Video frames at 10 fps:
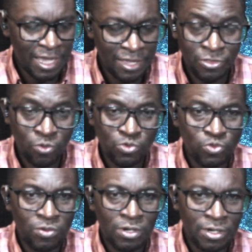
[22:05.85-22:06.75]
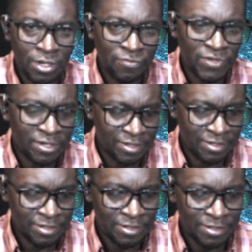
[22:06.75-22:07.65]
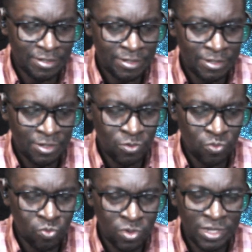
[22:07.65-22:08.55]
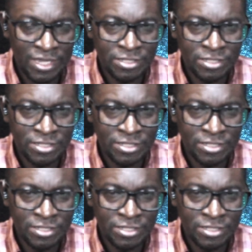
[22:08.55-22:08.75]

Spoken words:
and those who love it will